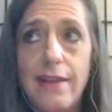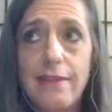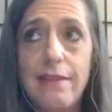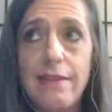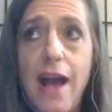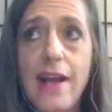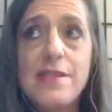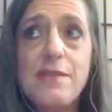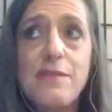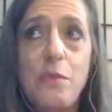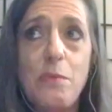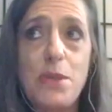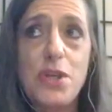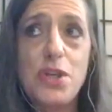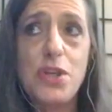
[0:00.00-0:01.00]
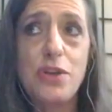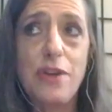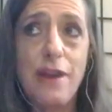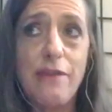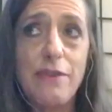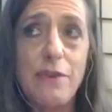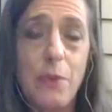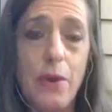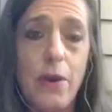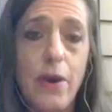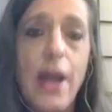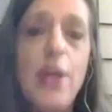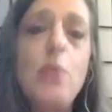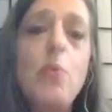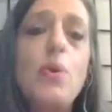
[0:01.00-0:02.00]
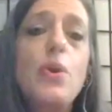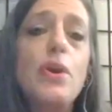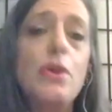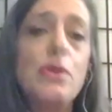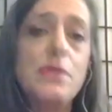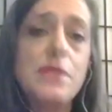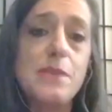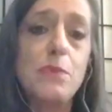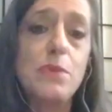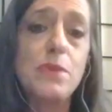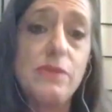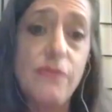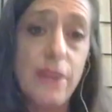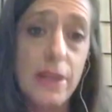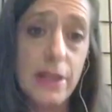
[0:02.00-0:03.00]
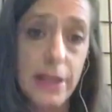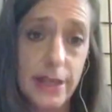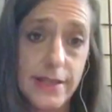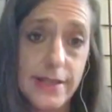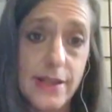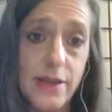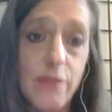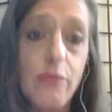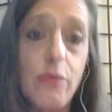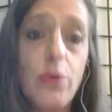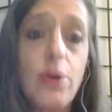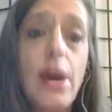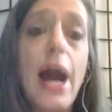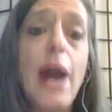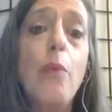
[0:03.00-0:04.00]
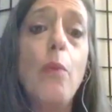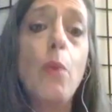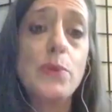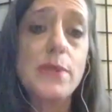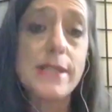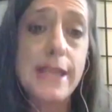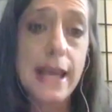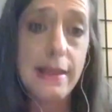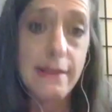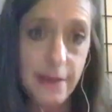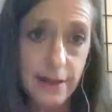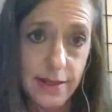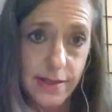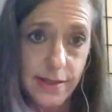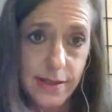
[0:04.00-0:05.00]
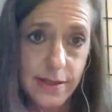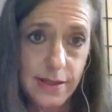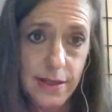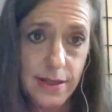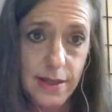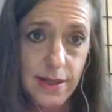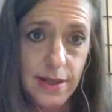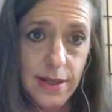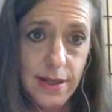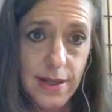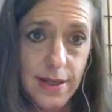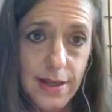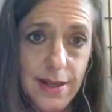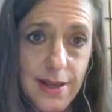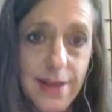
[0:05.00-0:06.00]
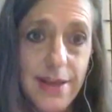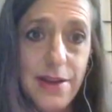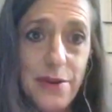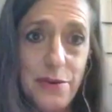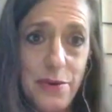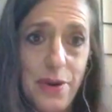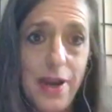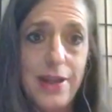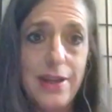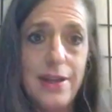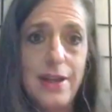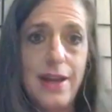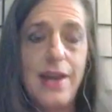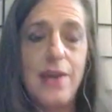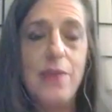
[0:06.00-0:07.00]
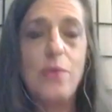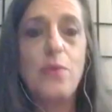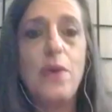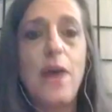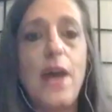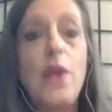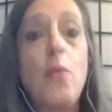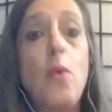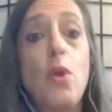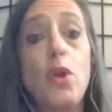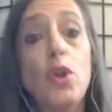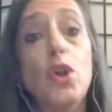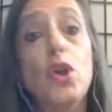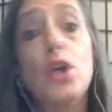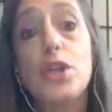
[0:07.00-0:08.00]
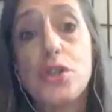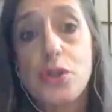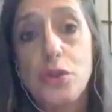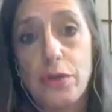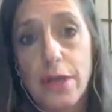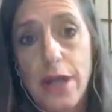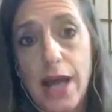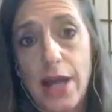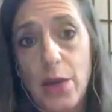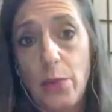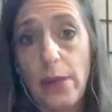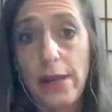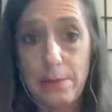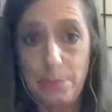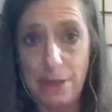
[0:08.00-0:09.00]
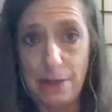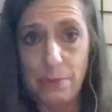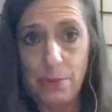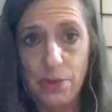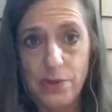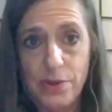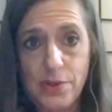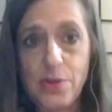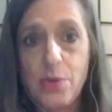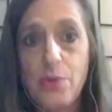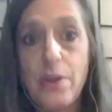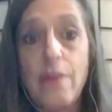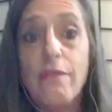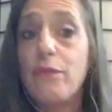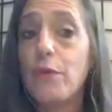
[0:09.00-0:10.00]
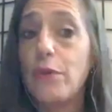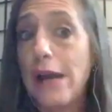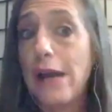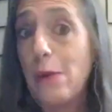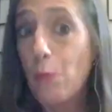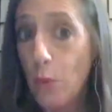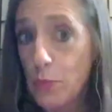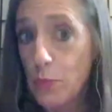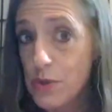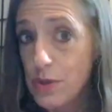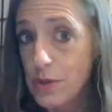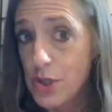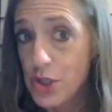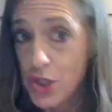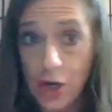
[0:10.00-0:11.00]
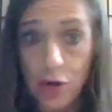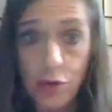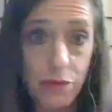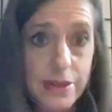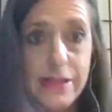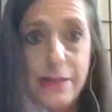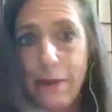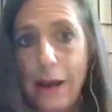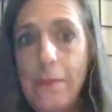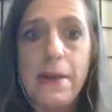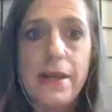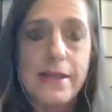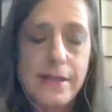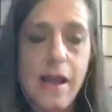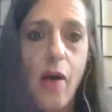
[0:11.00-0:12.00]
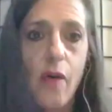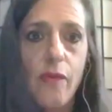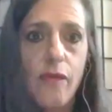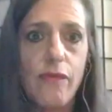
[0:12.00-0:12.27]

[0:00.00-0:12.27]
lies of omission are everywhere. I don't want to hurt someone's feelings, therefore I won't say this. Mm. Right? I don't I don't want to look a certain kind of way to people, so therefore I won't share this about myself.